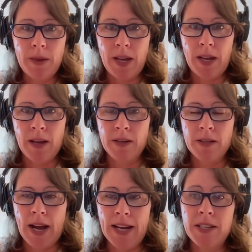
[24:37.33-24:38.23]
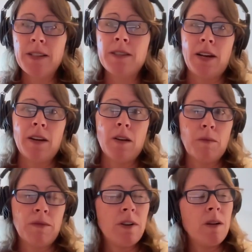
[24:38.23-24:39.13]
And I did stay
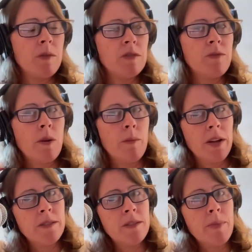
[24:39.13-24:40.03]
home for almost 4 months.